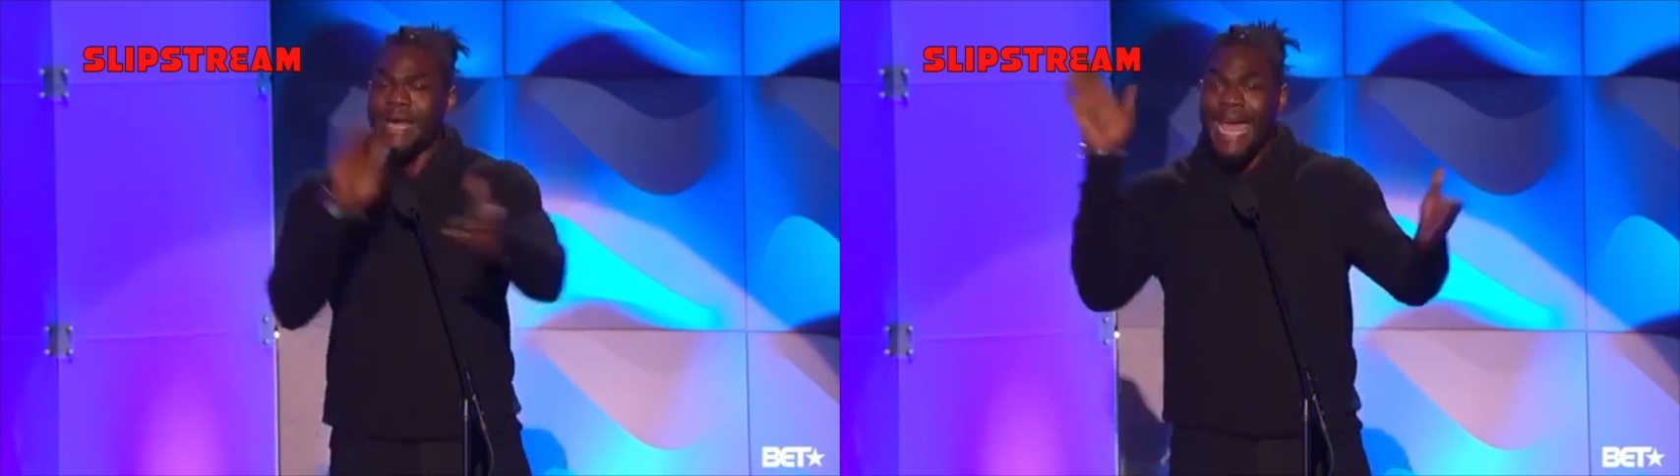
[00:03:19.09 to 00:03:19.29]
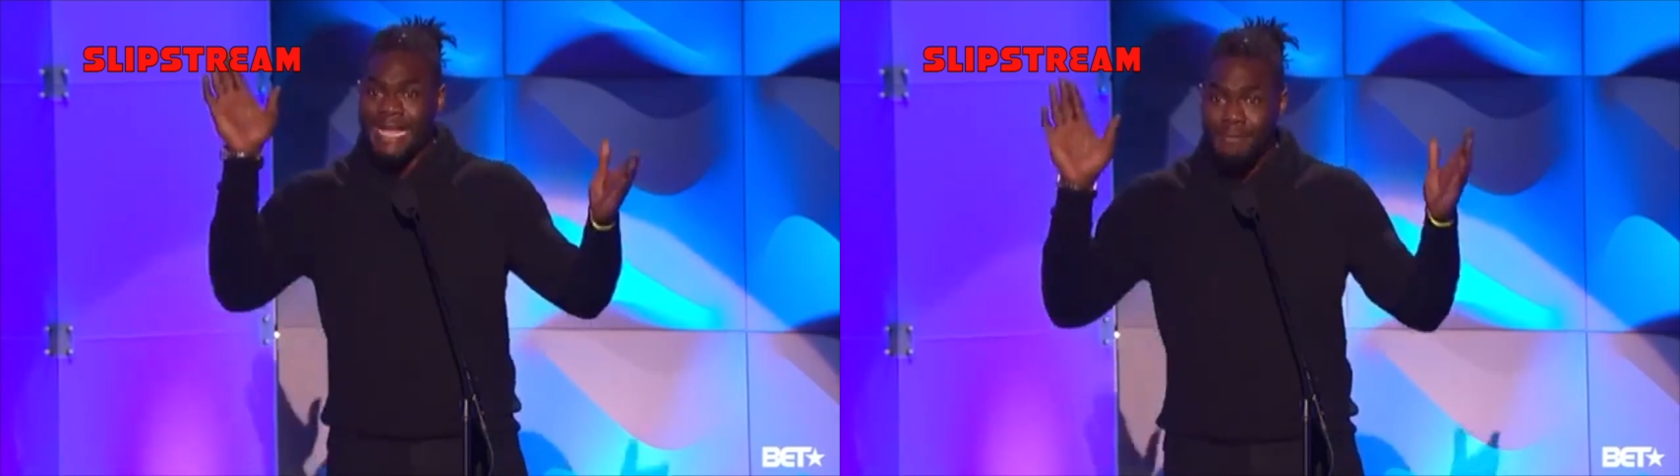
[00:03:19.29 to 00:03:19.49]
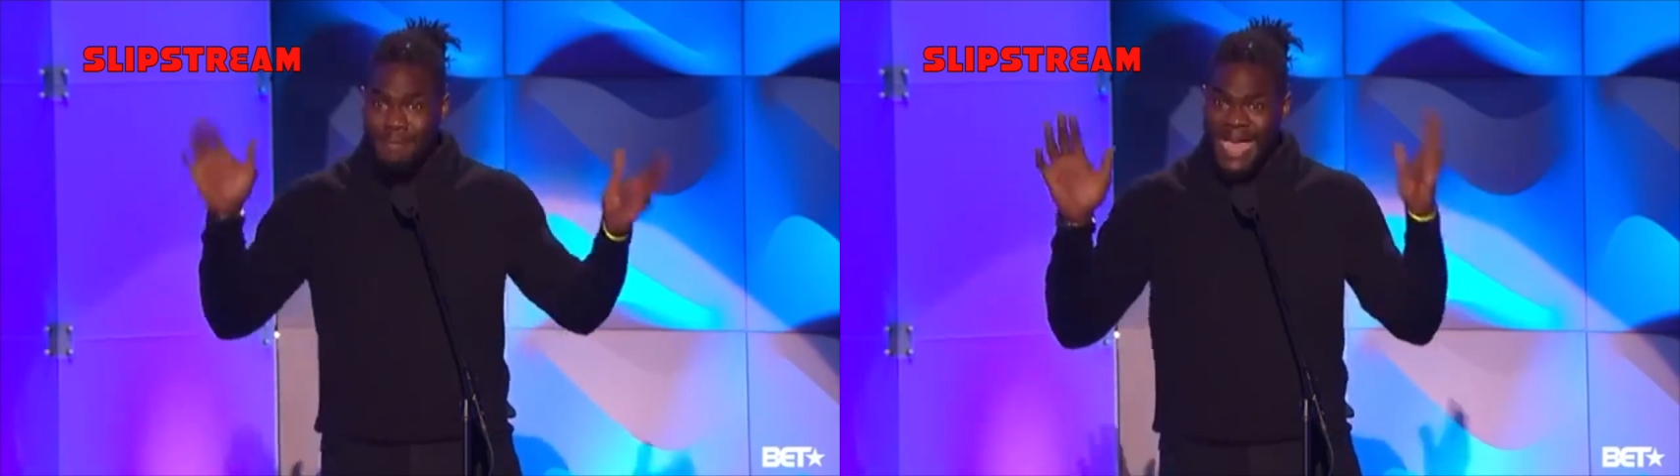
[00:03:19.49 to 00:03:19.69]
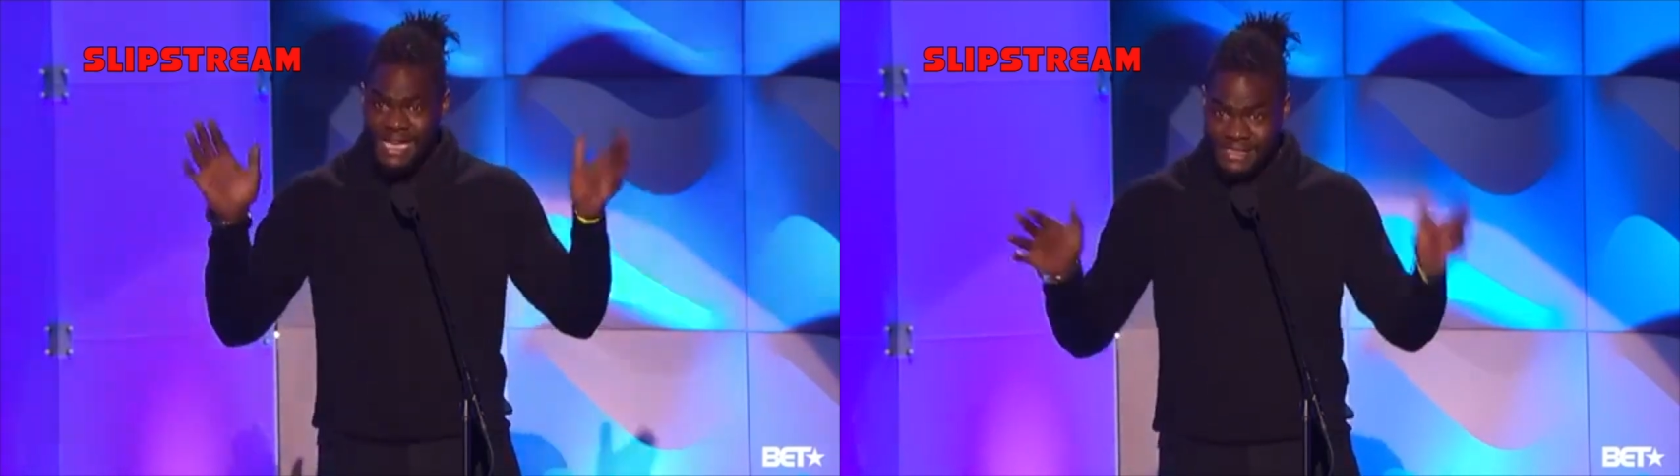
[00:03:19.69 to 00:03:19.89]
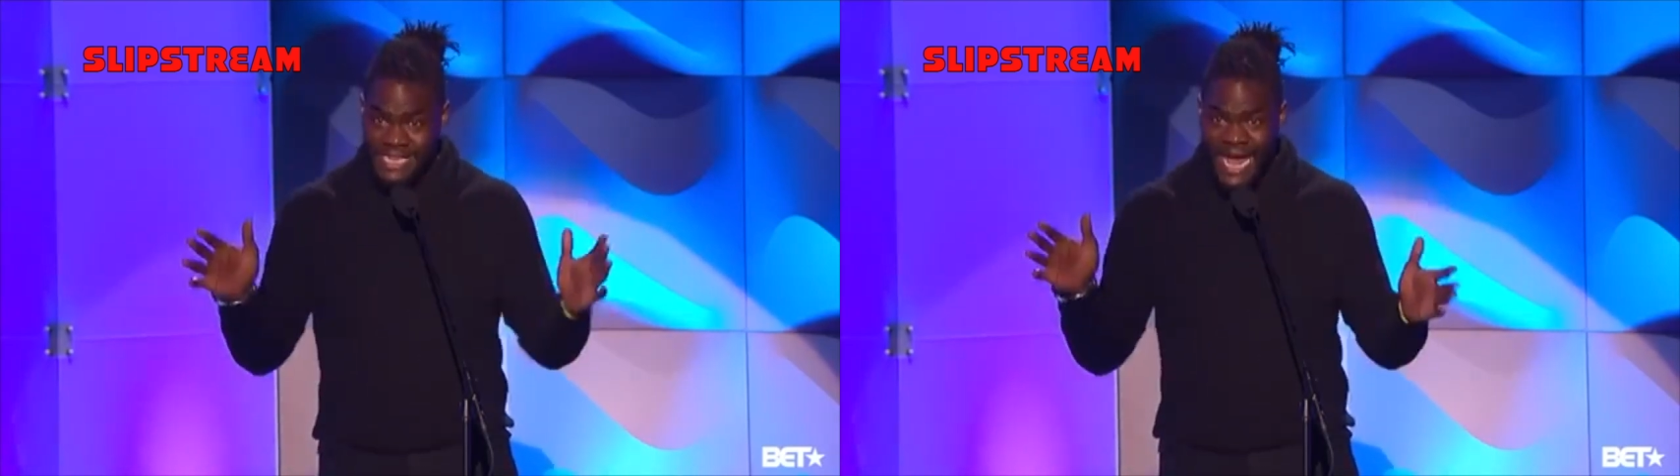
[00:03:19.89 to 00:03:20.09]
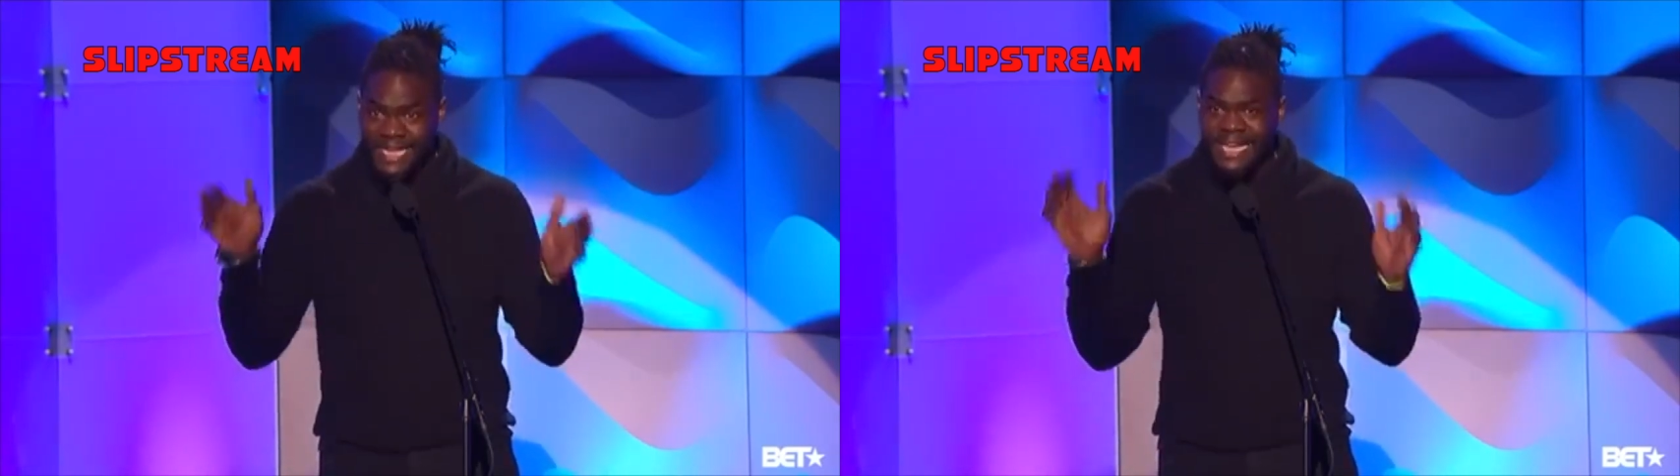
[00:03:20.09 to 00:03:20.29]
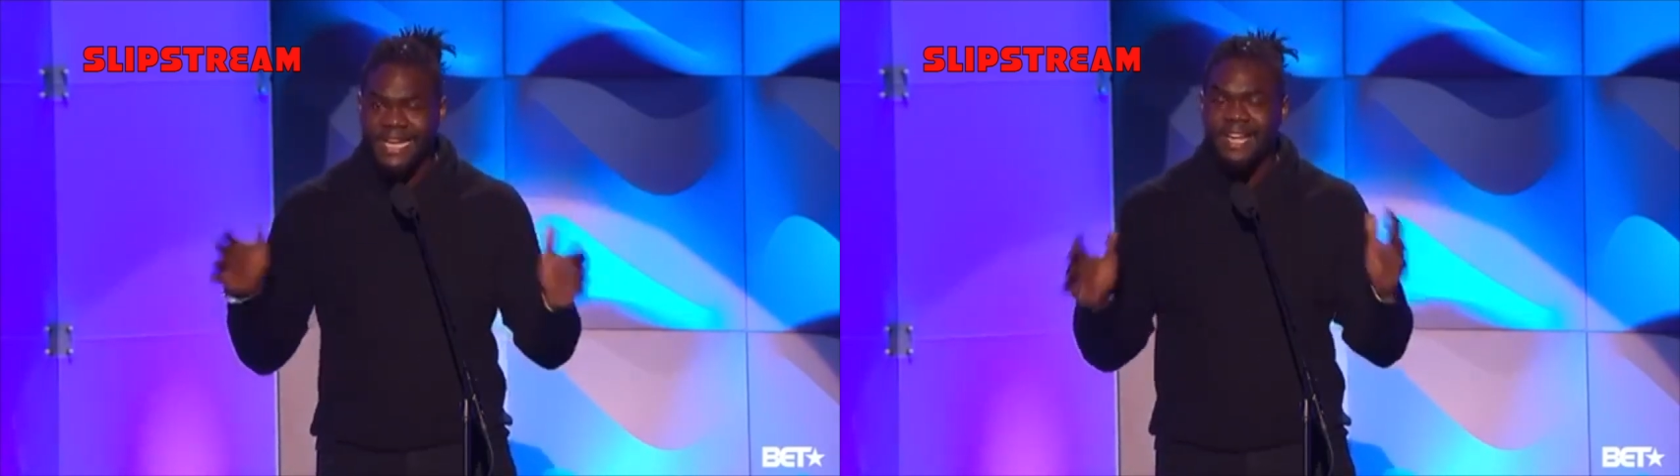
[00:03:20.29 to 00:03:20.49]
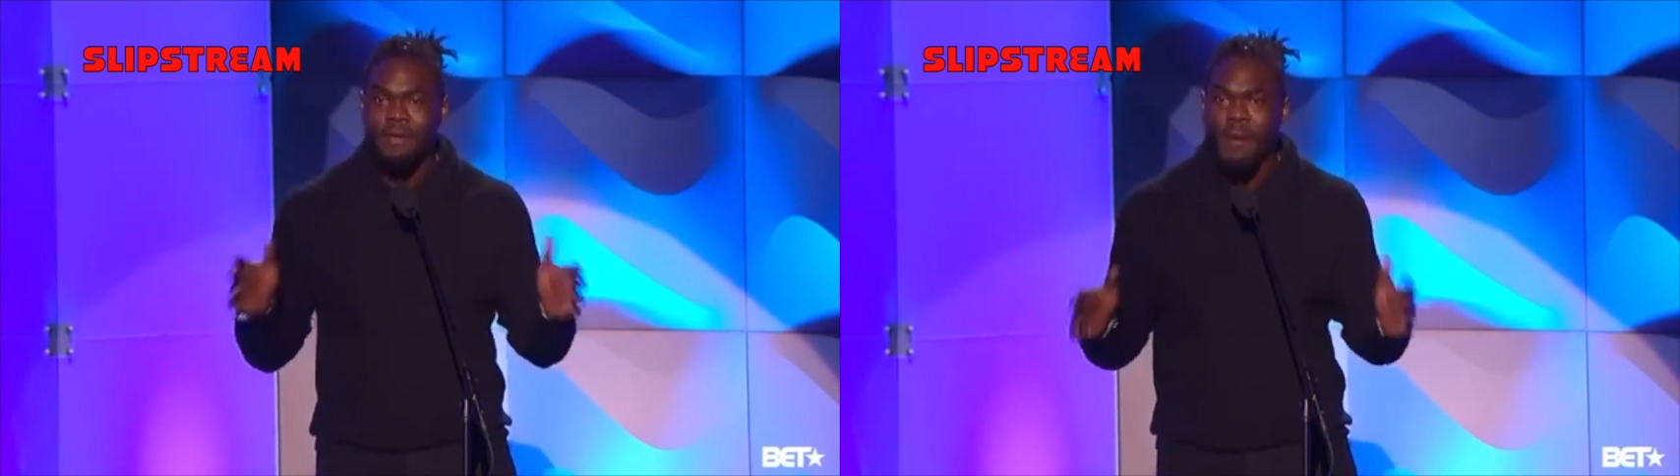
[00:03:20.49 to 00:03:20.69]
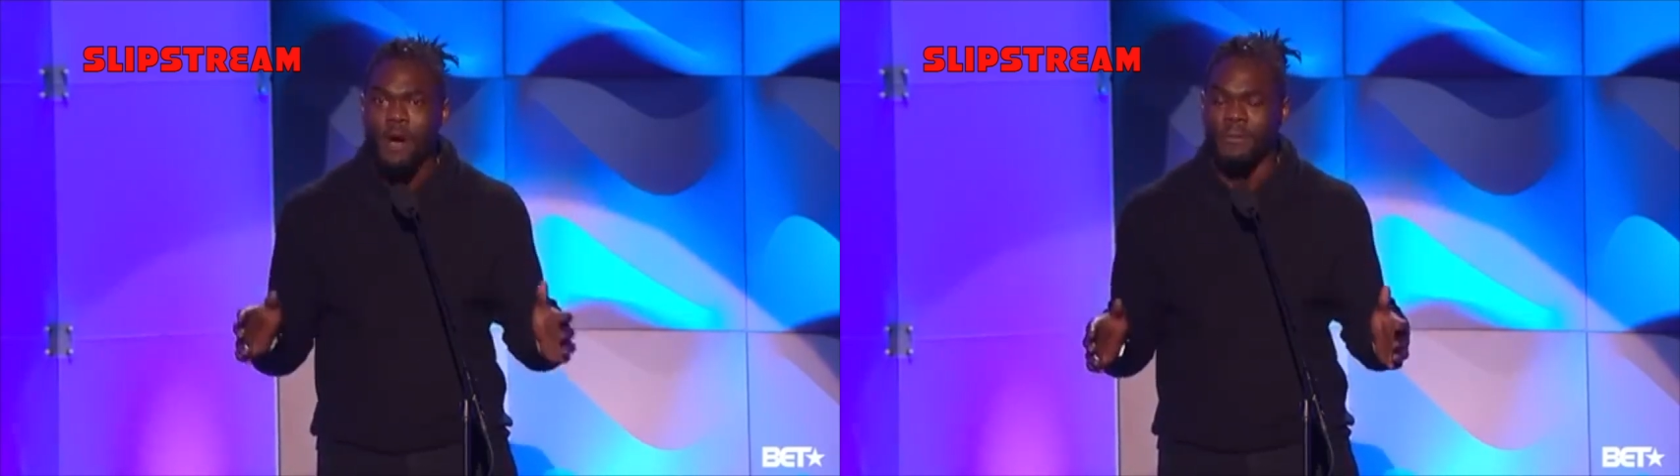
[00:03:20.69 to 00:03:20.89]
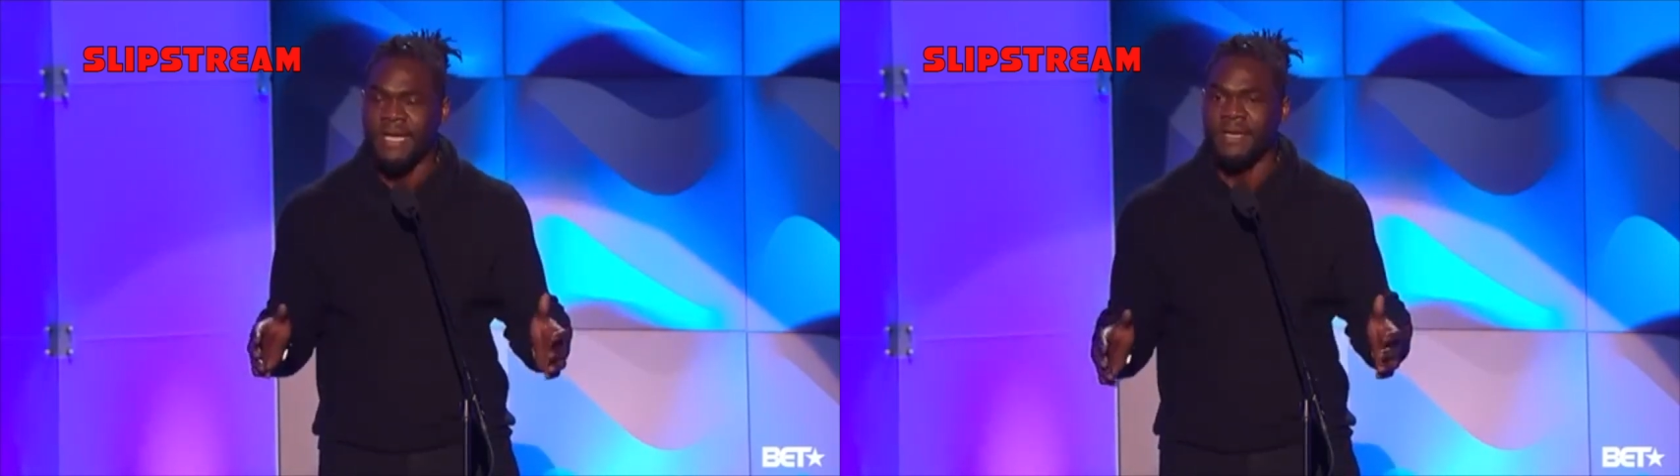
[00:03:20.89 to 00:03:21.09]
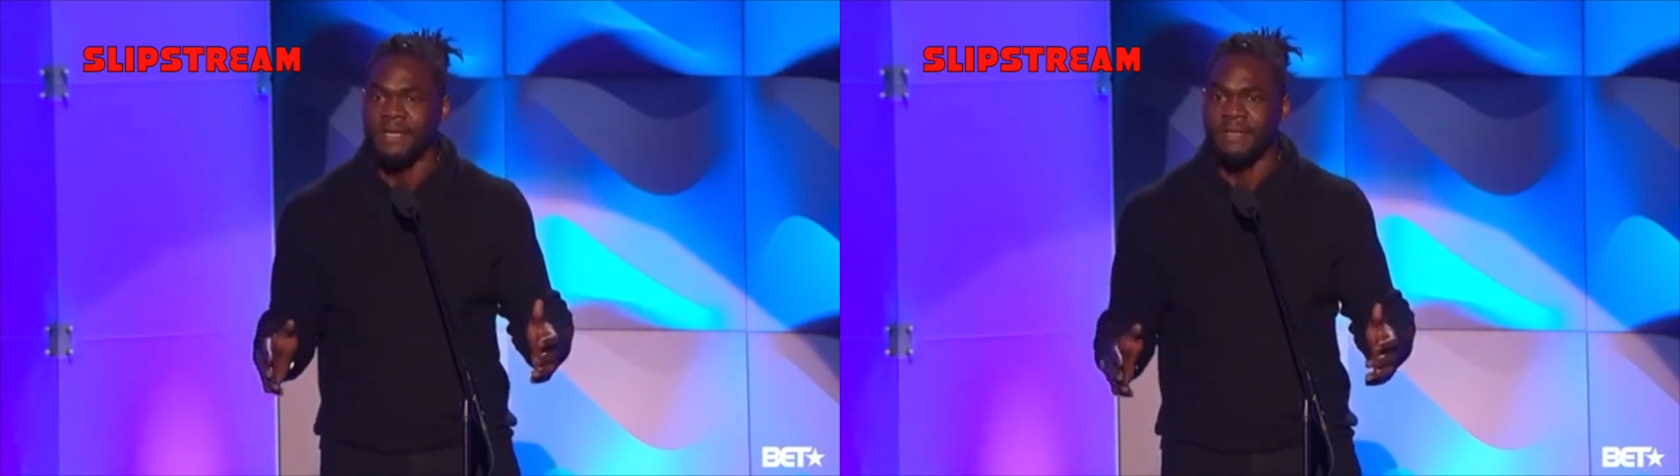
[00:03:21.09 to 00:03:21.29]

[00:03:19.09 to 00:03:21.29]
but I can make a change at any moment.